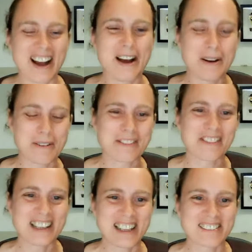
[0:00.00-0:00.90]

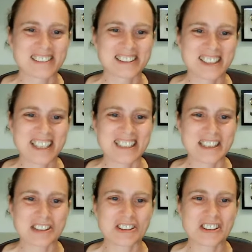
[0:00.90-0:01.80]
while I was reading
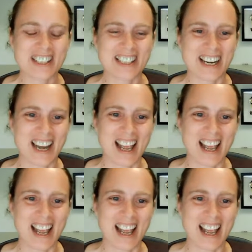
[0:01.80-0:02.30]
the story.